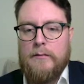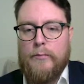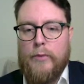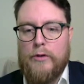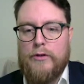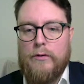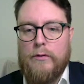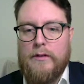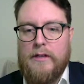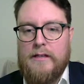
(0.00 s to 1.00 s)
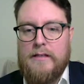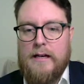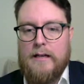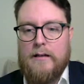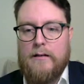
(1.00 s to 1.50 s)
Portugal on the
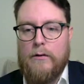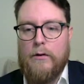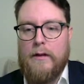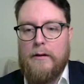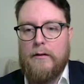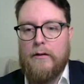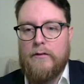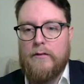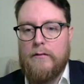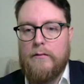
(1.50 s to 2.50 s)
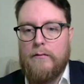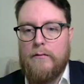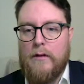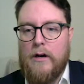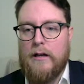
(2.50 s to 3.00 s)
attack. Oh, no, good.
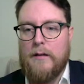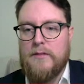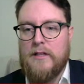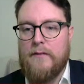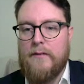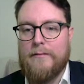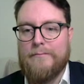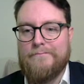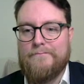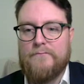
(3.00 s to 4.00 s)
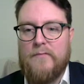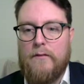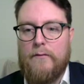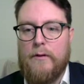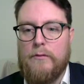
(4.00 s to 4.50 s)
Highlight comes to nothing.
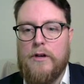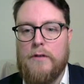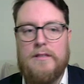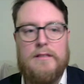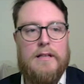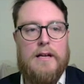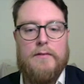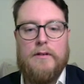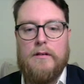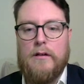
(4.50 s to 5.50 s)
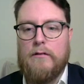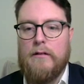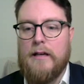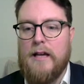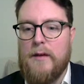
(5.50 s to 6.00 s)
Phil Jones isn't having a
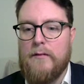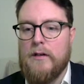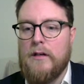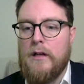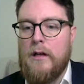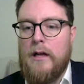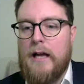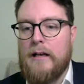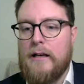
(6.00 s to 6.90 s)
great game either. England